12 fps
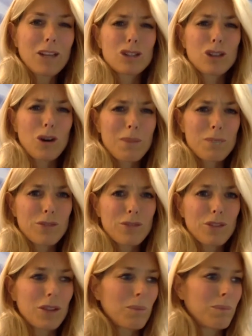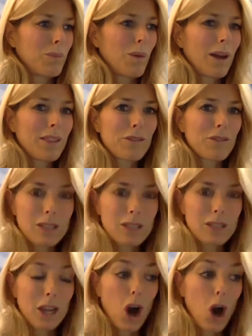Thank you so much for the
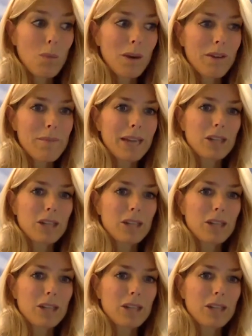wonderful questions.